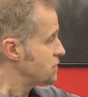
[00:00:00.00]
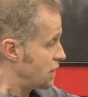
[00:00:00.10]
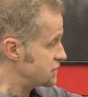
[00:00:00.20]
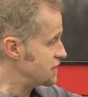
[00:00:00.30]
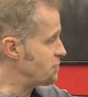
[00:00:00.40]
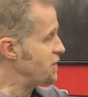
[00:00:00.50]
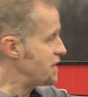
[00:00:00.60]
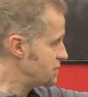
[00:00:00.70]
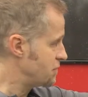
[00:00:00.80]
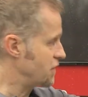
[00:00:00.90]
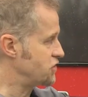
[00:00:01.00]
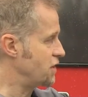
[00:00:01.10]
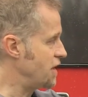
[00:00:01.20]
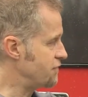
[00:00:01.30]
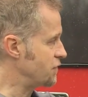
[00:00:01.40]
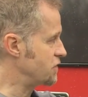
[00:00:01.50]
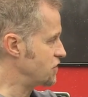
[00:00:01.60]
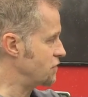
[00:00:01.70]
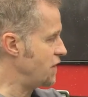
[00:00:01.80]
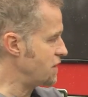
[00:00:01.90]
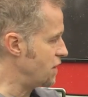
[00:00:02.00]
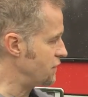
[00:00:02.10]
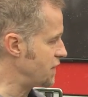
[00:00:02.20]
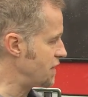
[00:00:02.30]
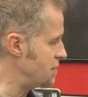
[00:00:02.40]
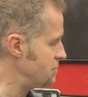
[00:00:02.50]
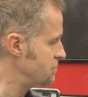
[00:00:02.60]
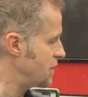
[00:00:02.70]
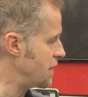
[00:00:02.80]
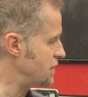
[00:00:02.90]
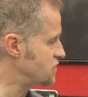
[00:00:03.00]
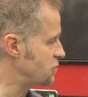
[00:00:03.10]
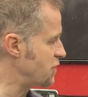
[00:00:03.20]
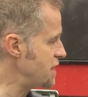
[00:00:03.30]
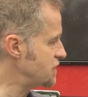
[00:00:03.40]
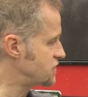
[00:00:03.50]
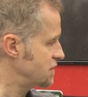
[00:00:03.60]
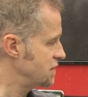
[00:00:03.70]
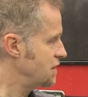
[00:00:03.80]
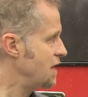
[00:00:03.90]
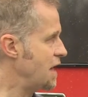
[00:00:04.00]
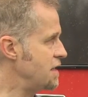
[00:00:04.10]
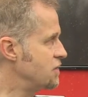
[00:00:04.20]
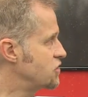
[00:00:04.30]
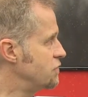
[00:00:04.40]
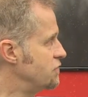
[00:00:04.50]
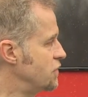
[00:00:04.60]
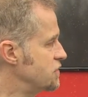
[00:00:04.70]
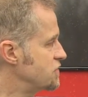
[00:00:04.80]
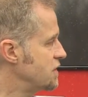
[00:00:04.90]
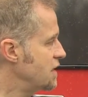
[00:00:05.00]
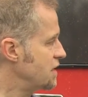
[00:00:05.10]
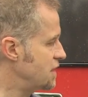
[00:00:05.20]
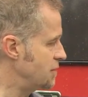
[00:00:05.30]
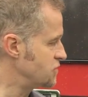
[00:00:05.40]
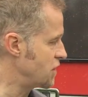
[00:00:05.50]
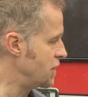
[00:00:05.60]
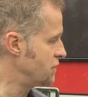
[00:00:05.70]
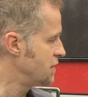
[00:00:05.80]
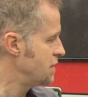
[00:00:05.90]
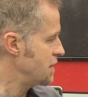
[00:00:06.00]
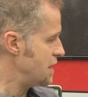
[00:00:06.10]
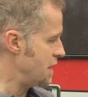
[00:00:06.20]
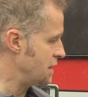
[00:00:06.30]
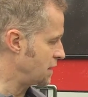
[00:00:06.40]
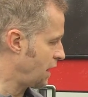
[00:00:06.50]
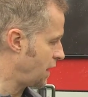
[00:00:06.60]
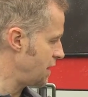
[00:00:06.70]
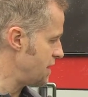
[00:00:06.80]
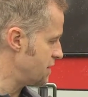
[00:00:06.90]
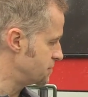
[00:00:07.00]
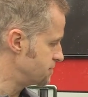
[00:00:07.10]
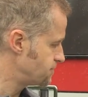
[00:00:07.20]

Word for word: Concept being, want to turn left, want to turn right, on they come. Here's the brakes, and into reverse it comes on in clear.